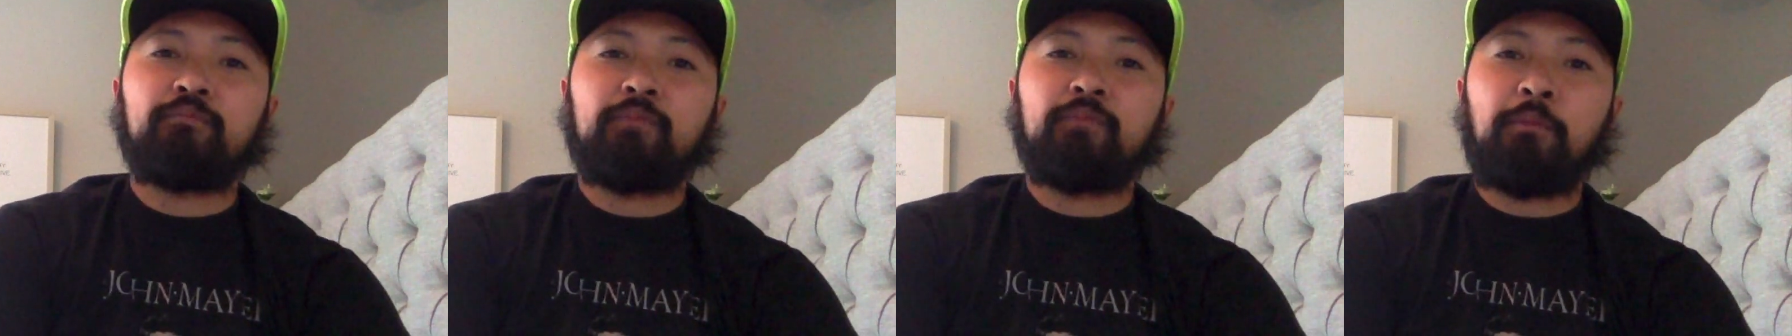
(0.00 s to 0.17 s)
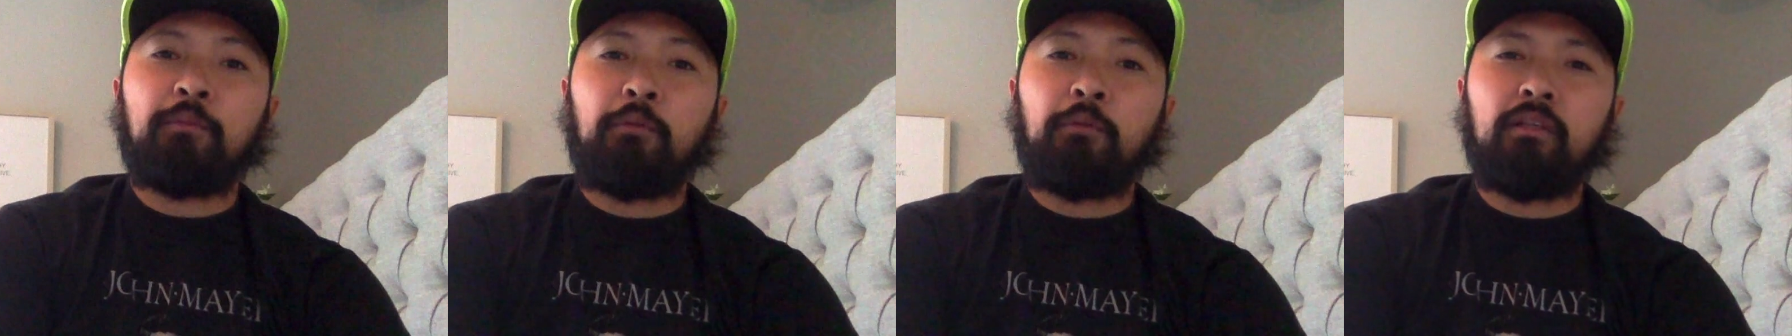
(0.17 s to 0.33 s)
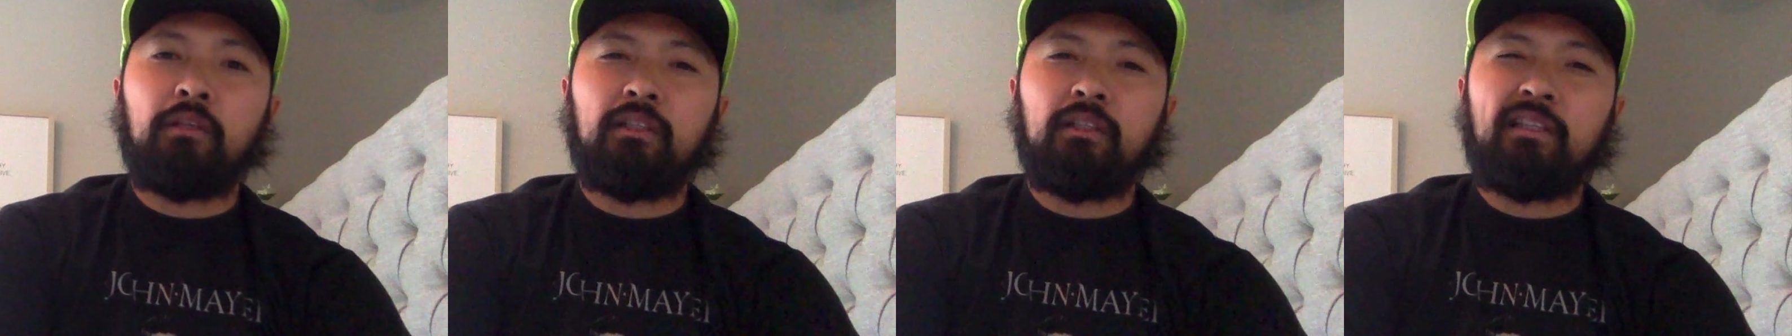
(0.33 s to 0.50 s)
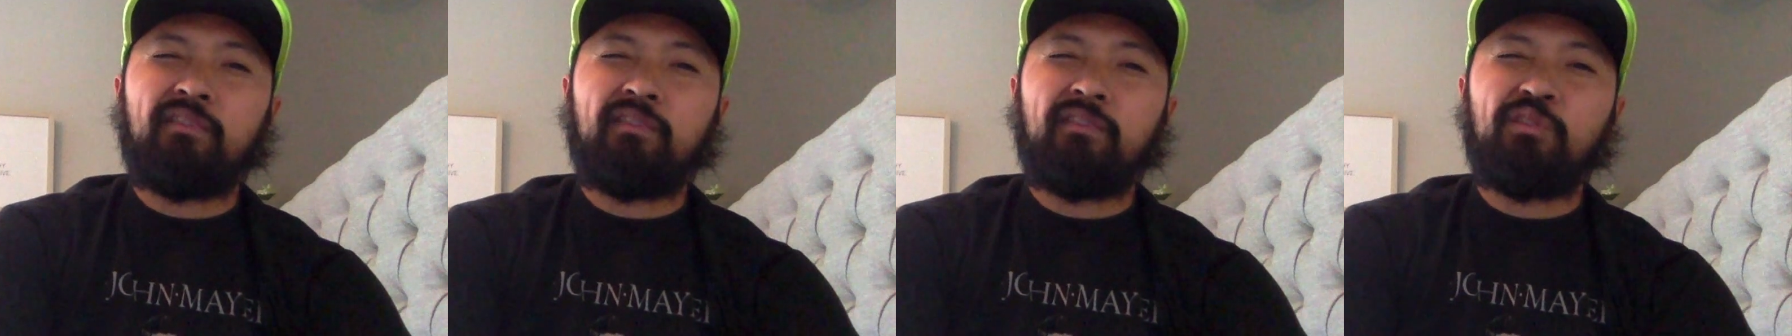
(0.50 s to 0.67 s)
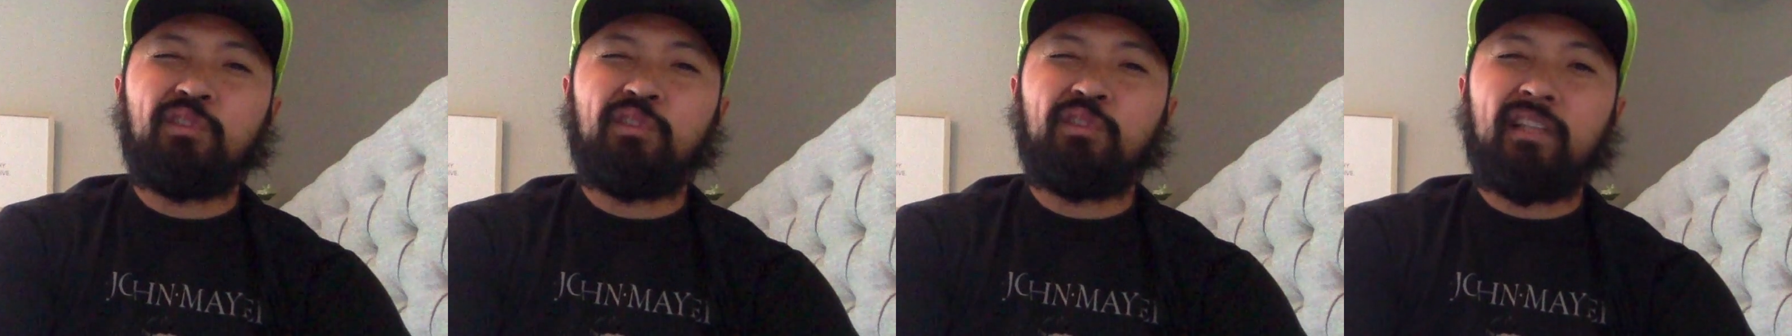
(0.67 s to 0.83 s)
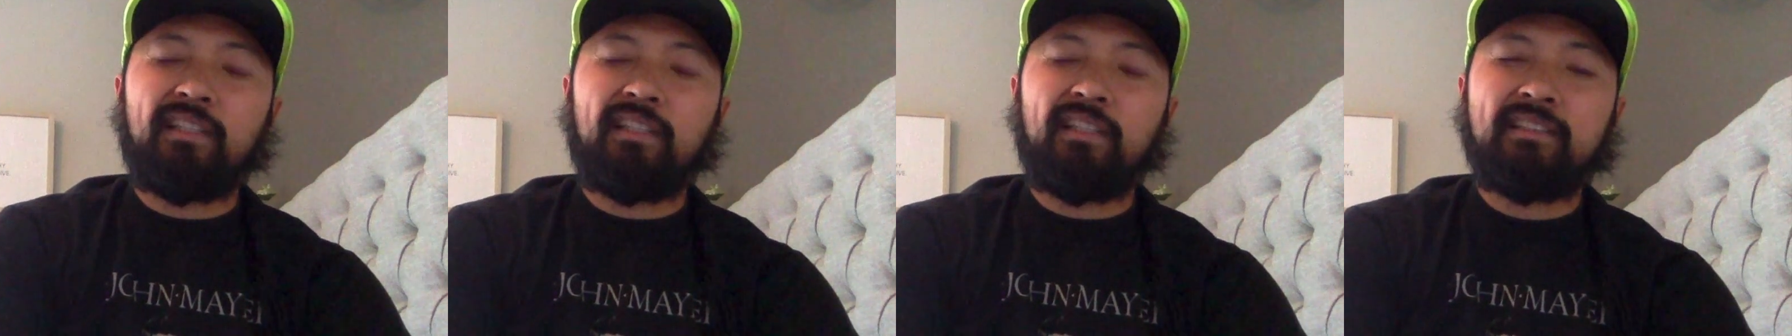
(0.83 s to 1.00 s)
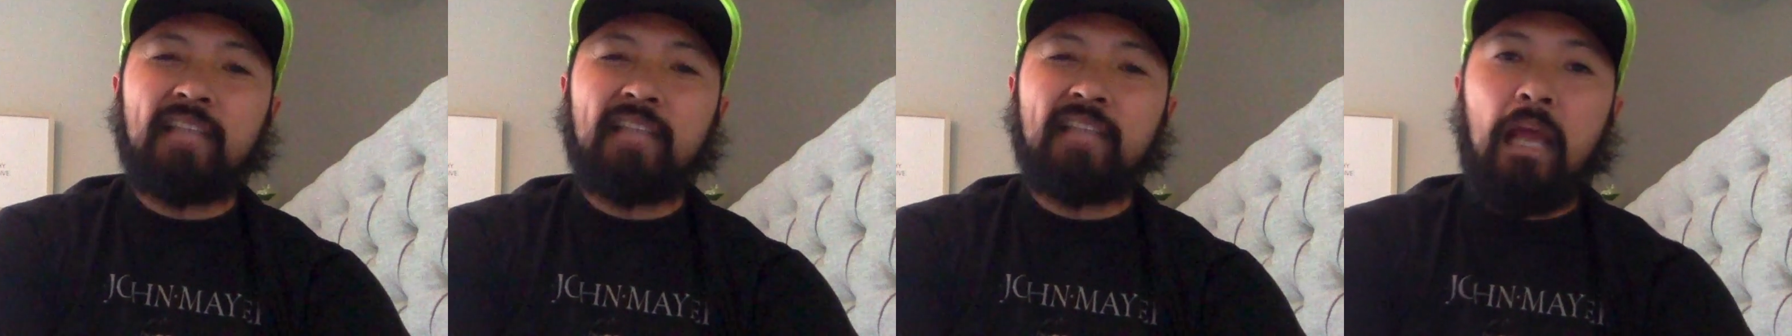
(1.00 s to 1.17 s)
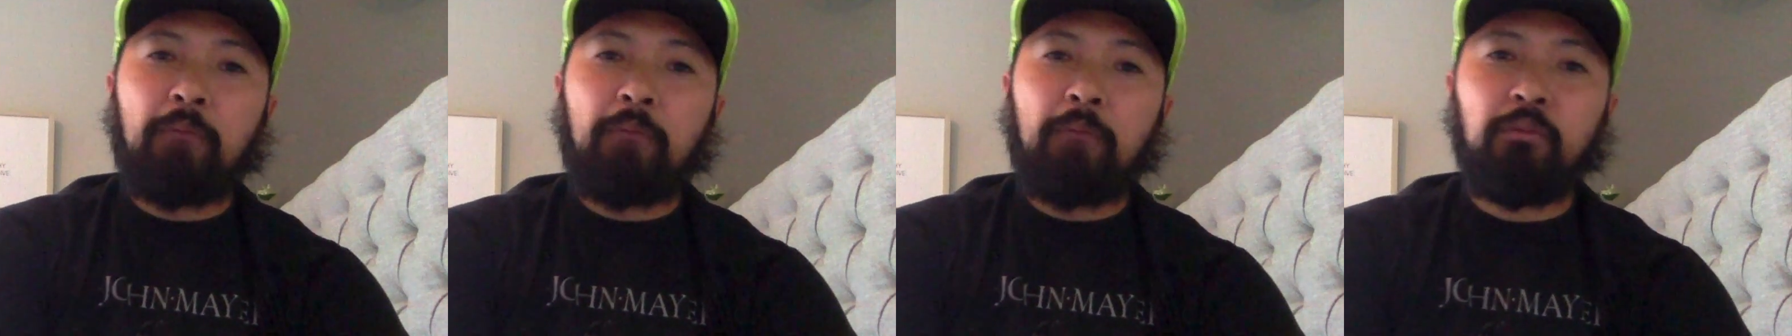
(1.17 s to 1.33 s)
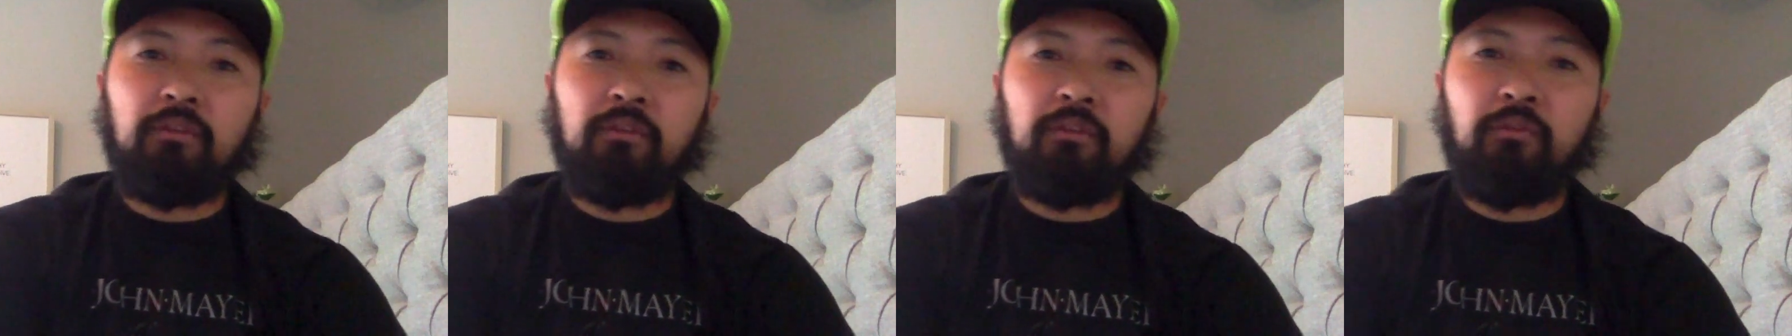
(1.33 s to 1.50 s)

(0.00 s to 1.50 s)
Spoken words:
going to give you the example